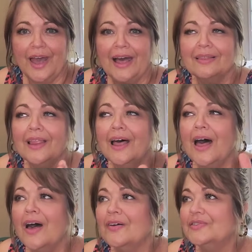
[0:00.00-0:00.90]
I
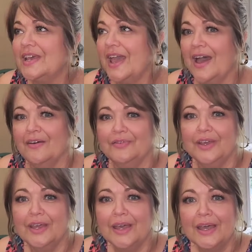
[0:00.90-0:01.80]
love to have
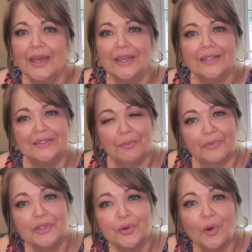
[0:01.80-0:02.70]

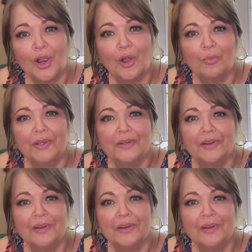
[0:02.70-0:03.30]
the door open.